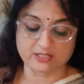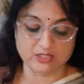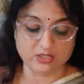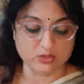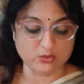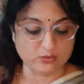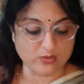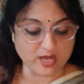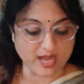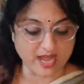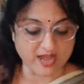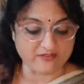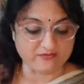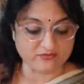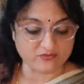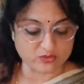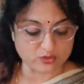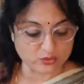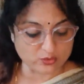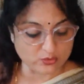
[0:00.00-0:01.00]
you
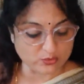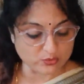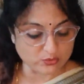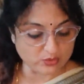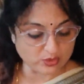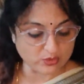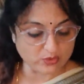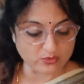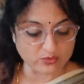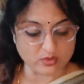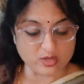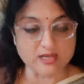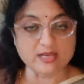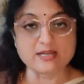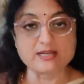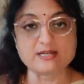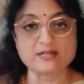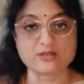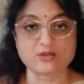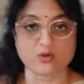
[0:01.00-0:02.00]
have to,
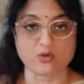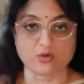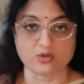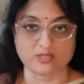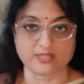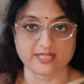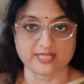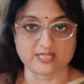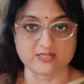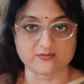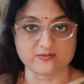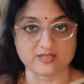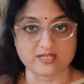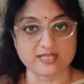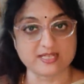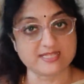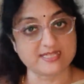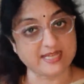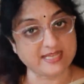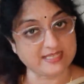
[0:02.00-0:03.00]
learn all these
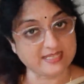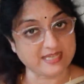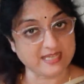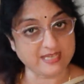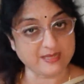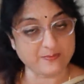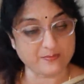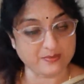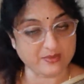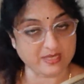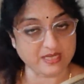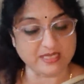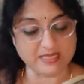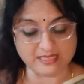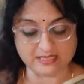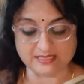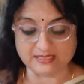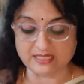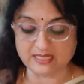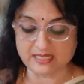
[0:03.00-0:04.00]
words and keep
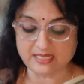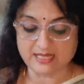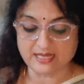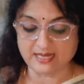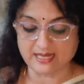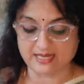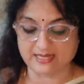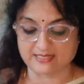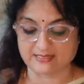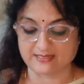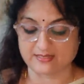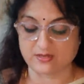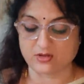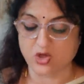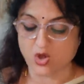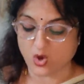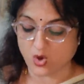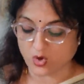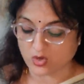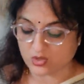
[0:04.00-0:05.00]
reading the lesson.
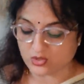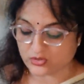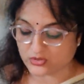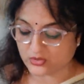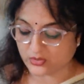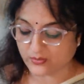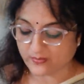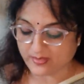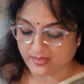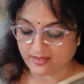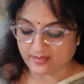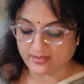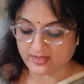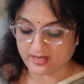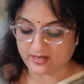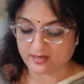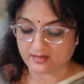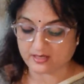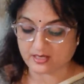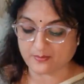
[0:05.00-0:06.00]
Also,
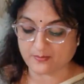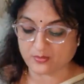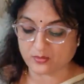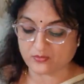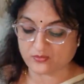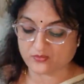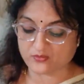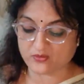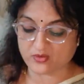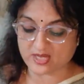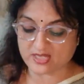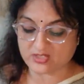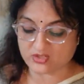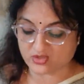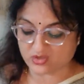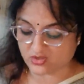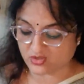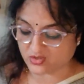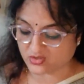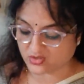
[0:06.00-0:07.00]
there are a couple of
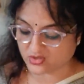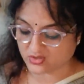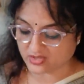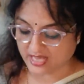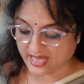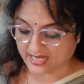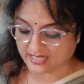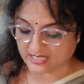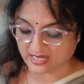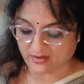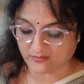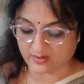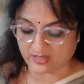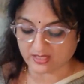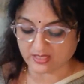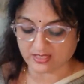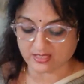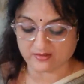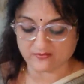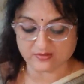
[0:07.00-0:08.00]
questions that have
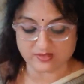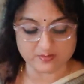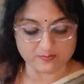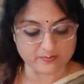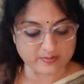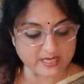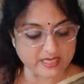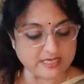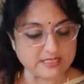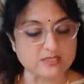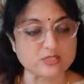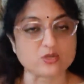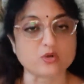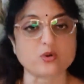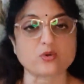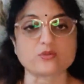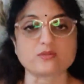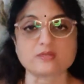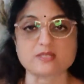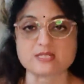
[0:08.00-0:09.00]
been given based
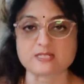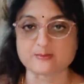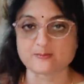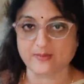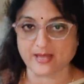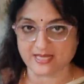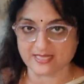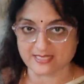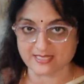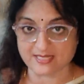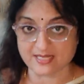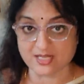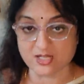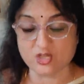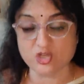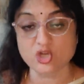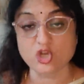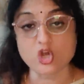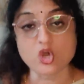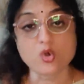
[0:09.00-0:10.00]
on this
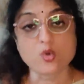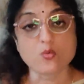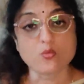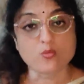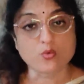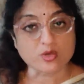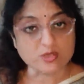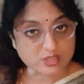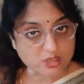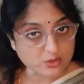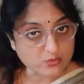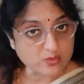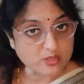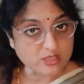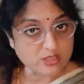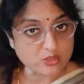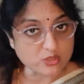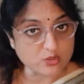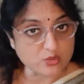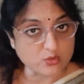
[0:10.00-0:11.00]
passage. What you
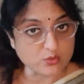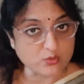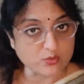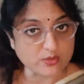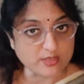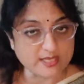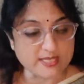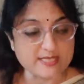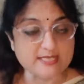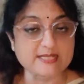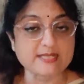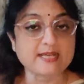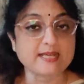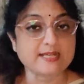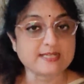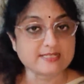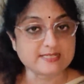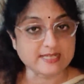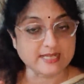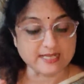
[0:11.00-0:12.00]
need to do is
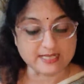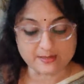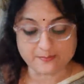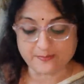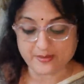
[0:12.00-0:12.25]
take a